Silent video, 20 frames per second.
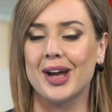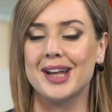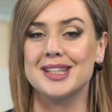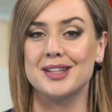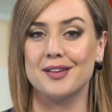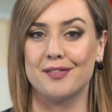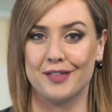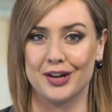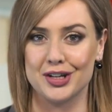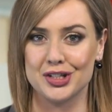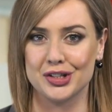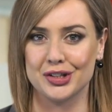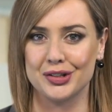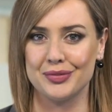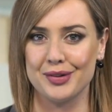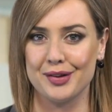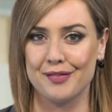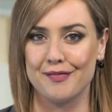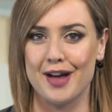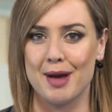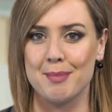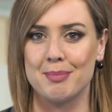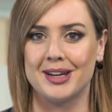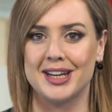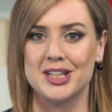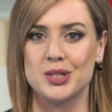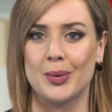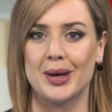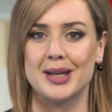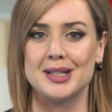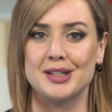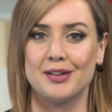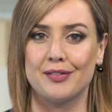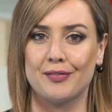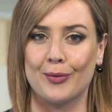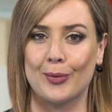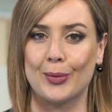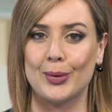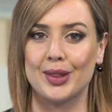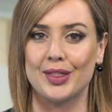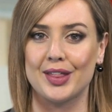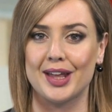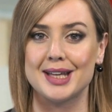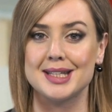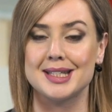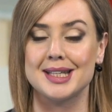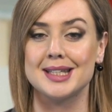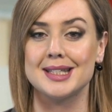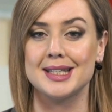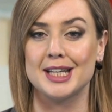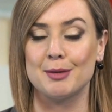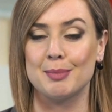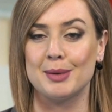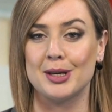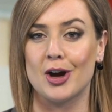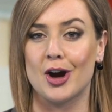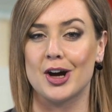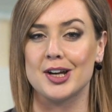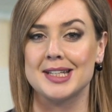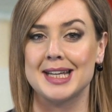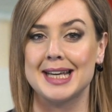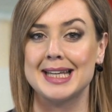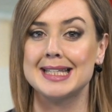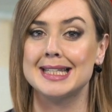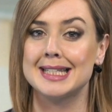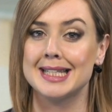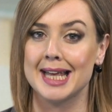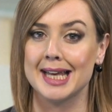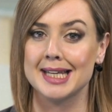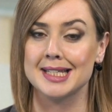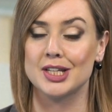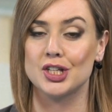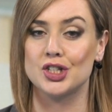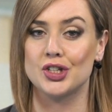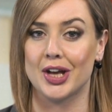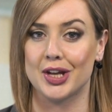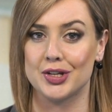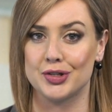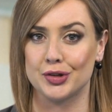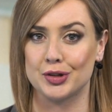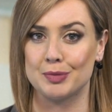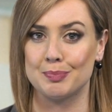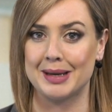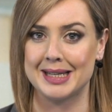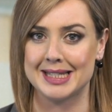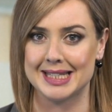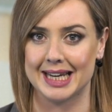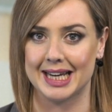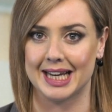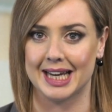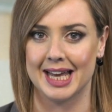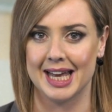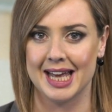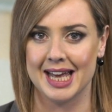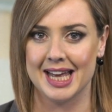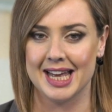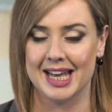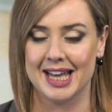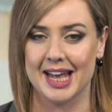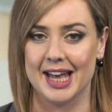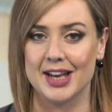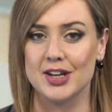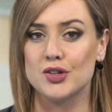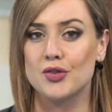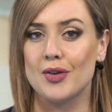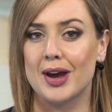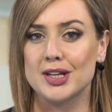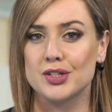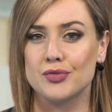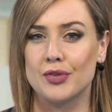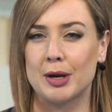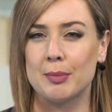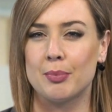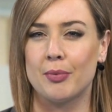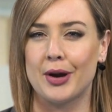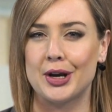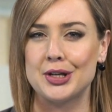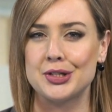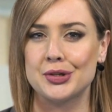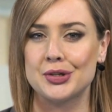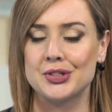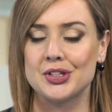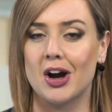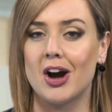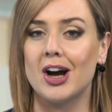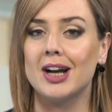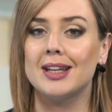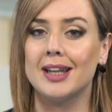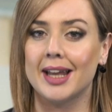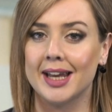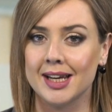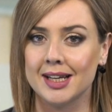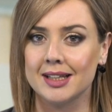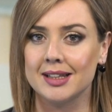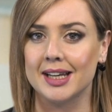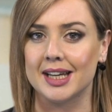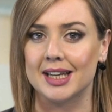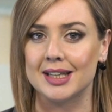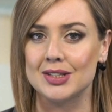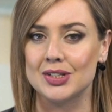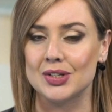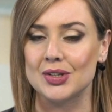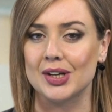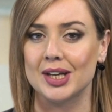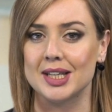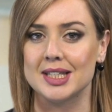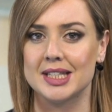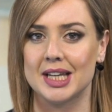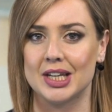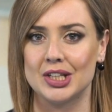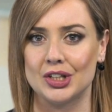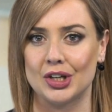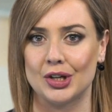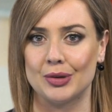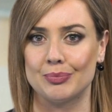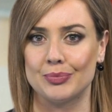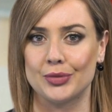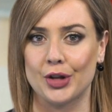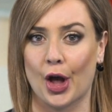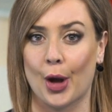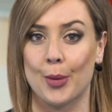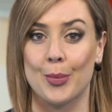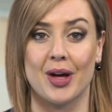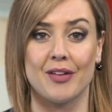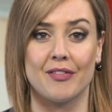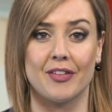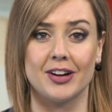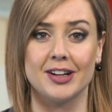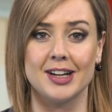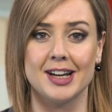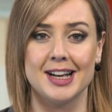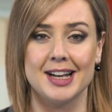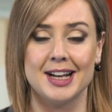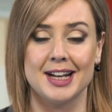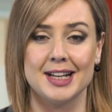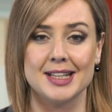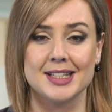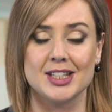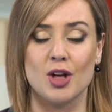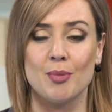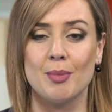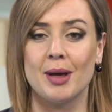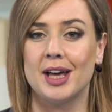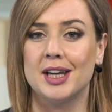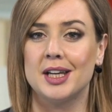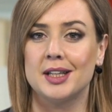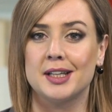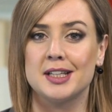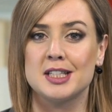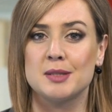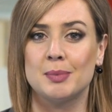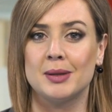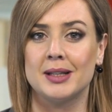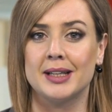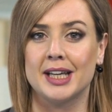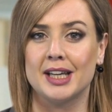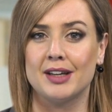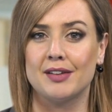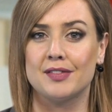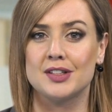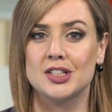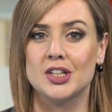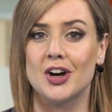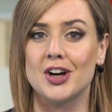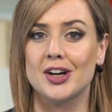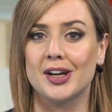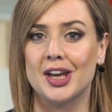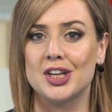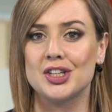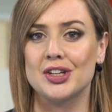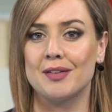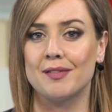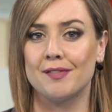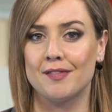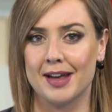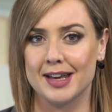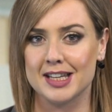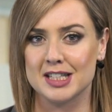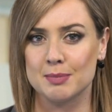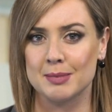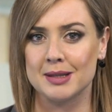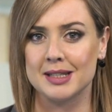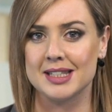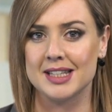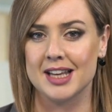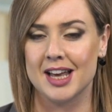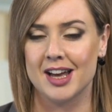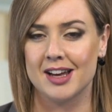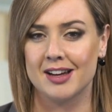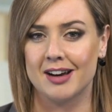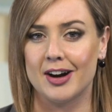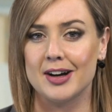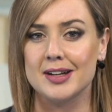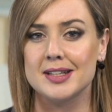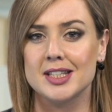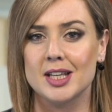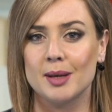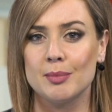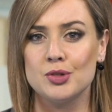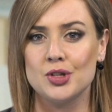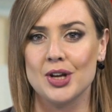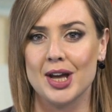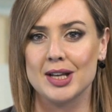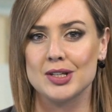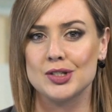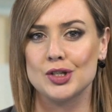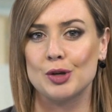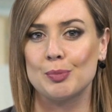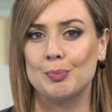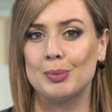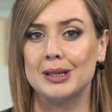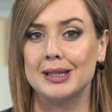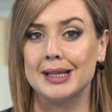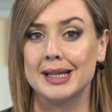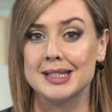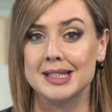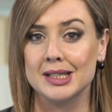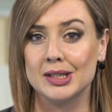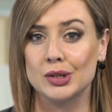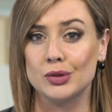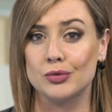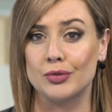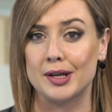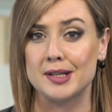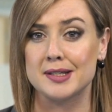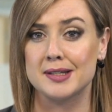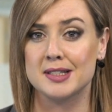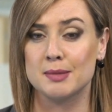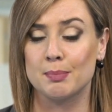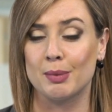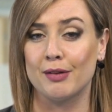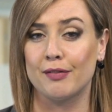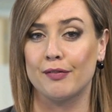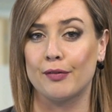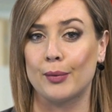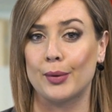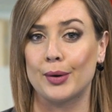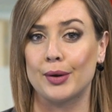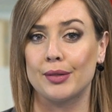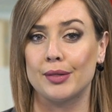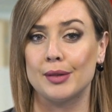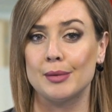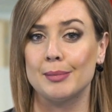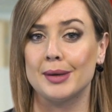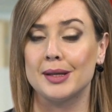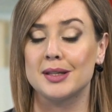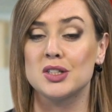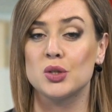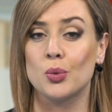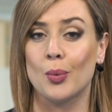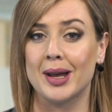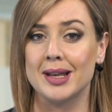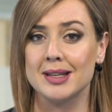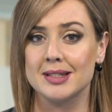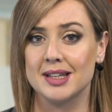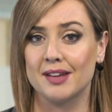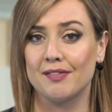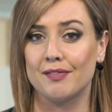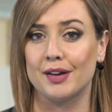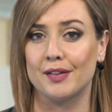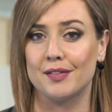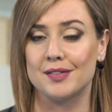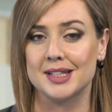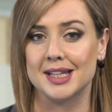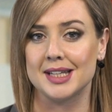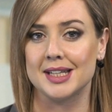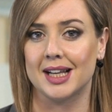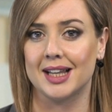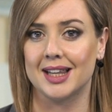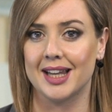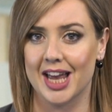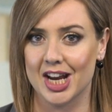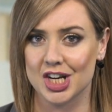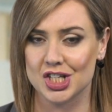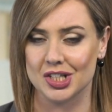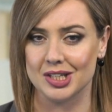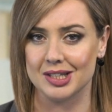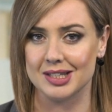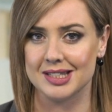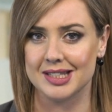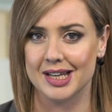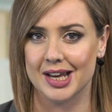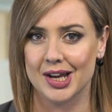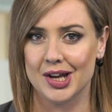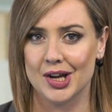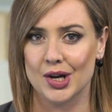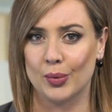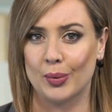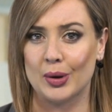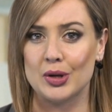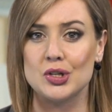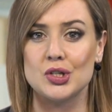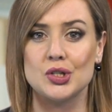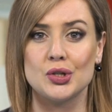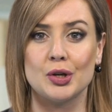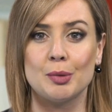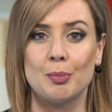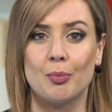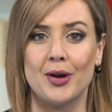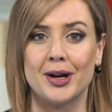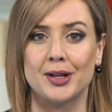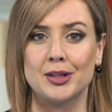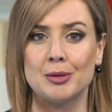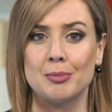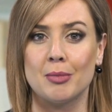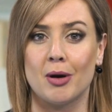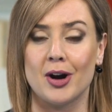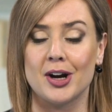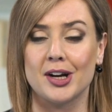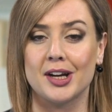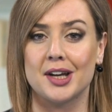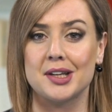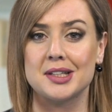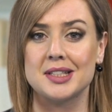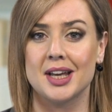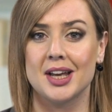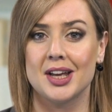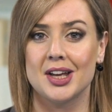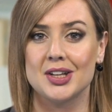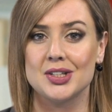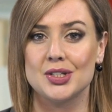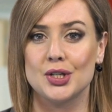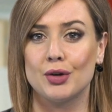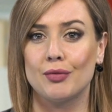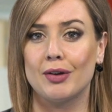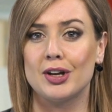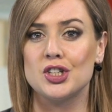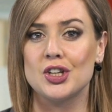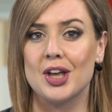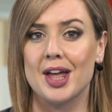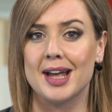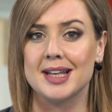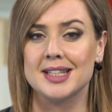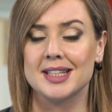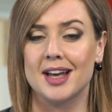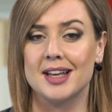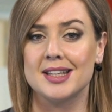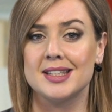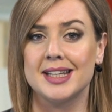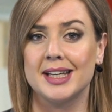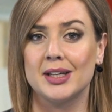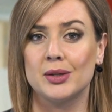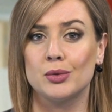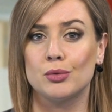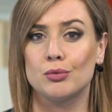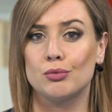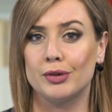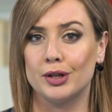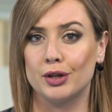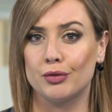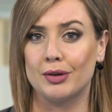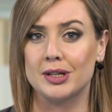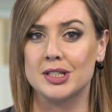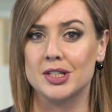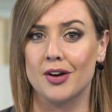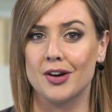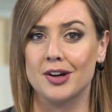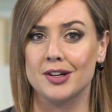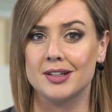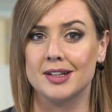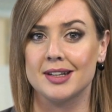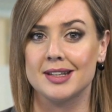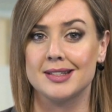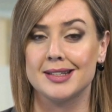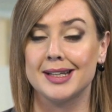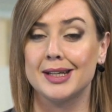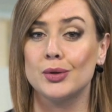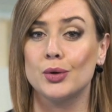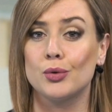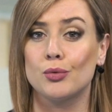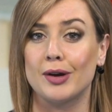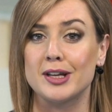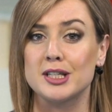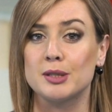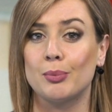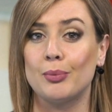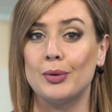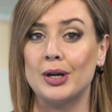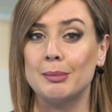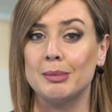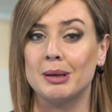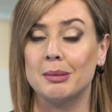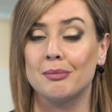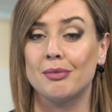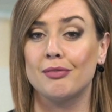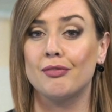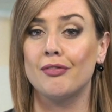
it's official, February 24th is the CBRT's next scheduled meeting. Interest rate pressures are likely to continue. However, some analysts believe Turkish investments are subject to political risks before the mid-2015 elections, which should bring the market to reject a zero real return, zero risk premium